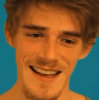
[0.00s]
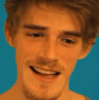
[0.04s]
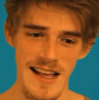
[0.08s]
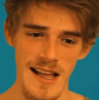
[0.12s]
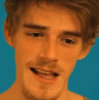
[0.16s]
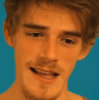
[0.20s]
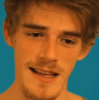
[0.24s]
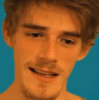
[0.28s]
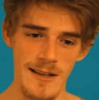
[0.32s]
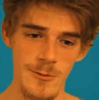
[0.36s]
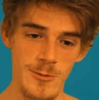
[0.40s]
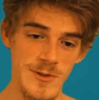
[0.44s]

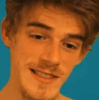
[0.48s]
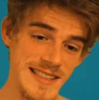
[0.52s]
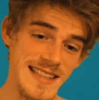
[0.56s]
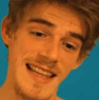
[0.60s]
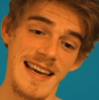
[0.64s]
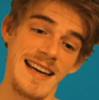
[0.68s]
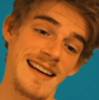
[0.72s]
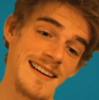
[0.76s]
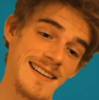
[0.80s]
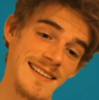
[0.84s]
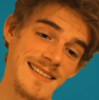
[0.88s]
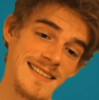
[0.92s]
It was
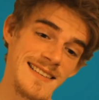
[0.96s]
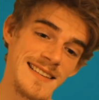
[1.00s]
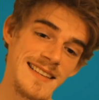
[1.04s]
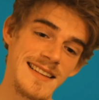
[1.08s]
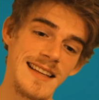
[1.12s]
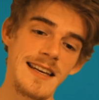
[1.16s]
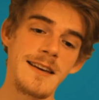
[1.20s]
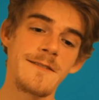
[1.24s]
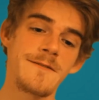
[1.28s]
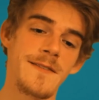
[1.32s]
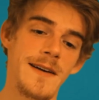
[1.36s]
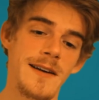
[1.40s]
there that
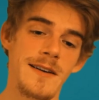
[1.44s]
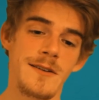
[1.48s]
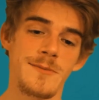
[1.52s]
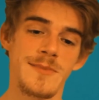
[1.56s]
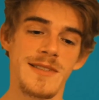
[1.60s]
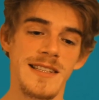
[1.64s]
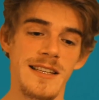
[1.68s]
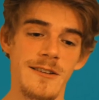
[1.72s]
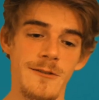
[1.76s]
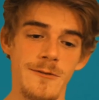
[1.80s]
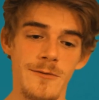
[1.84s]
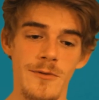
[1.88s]
he found
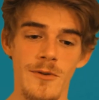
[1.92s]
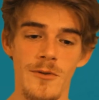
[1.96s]
himself